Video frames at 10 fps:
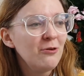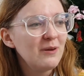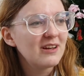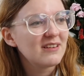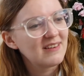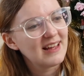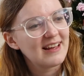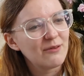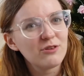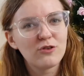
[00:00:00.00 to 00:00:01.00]
because like
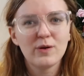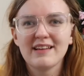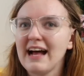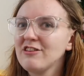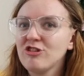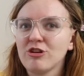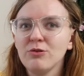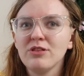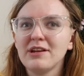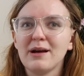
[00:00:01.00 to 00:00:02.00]
I was so attached to
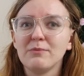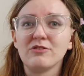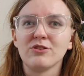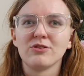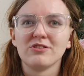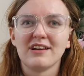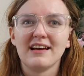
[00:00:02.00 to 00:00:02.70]
the name Doodle Date.